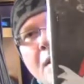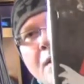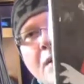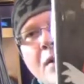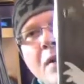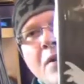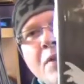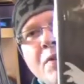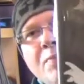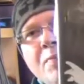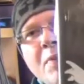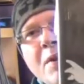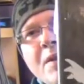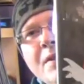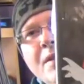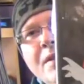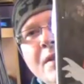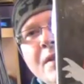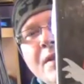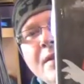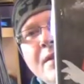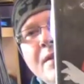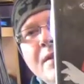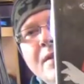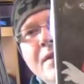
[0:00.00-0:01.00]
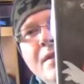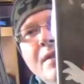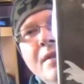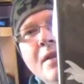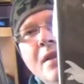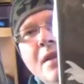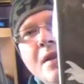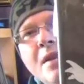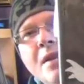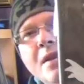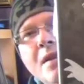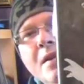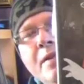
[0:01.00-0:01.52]
Ghostbusters.
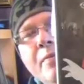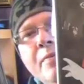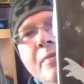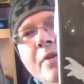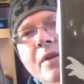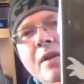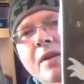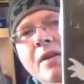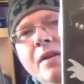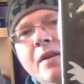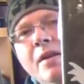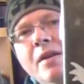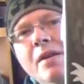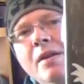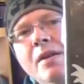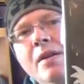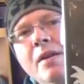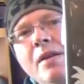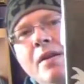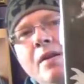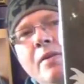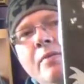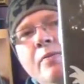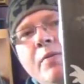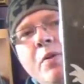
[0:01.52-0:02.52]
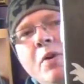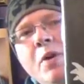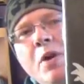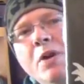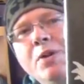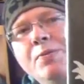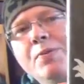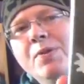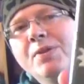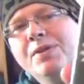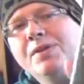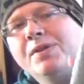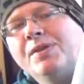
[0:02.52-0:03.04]
Um,
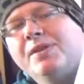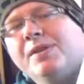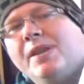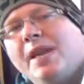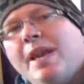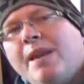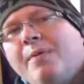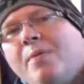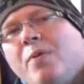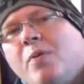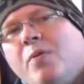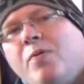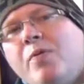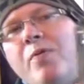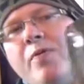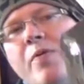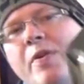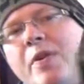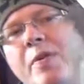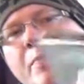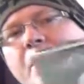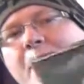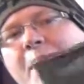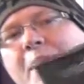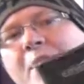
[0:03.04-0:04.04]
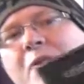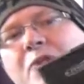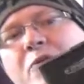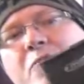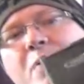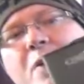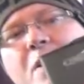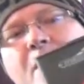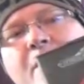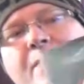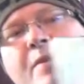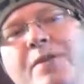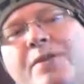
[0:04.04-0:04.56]
Ghostbusters game on the Mega
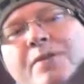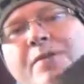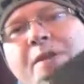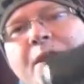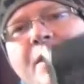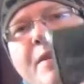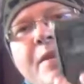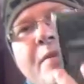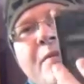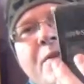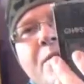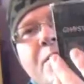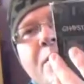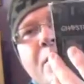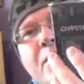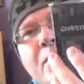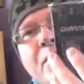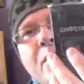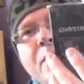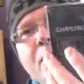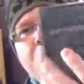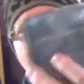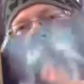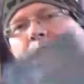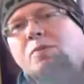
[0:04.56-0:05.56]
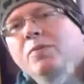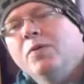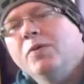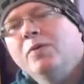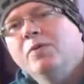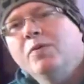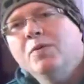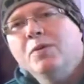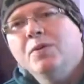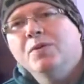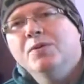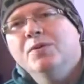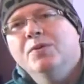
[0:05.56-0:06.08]
Drive is very different to one
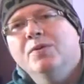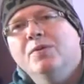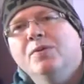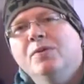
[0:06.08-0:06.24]
of the ones